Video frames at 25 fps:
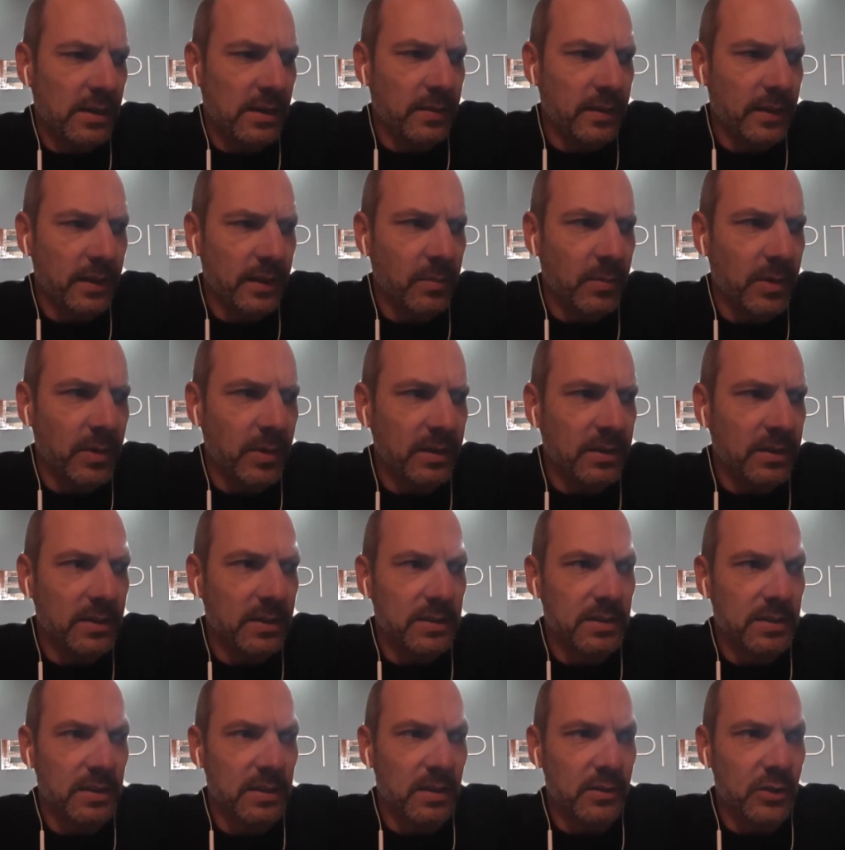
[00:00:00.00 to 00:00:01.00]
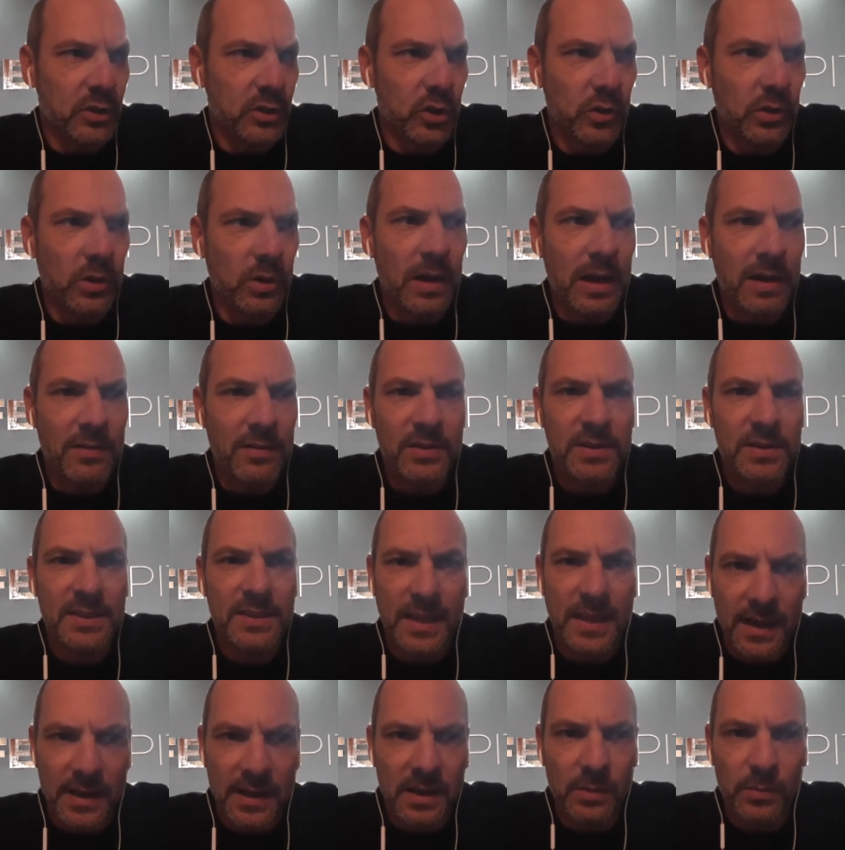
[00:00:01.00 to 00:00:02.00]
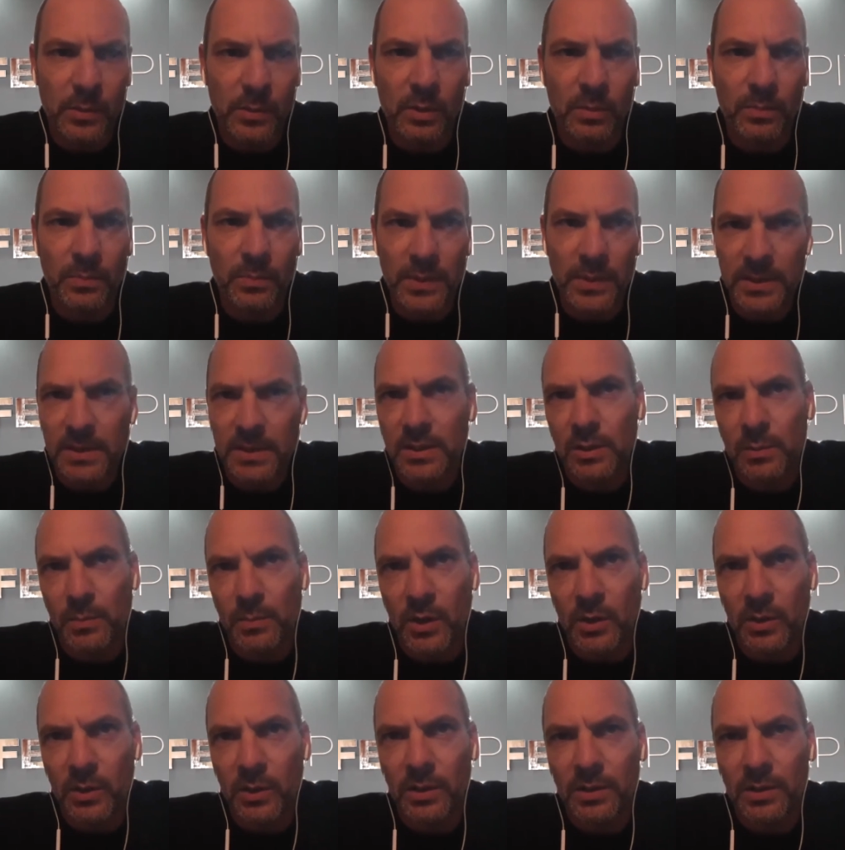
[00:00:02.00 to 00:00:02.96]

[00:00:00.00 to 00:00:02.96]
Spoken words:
about is, do you have a scalable business model?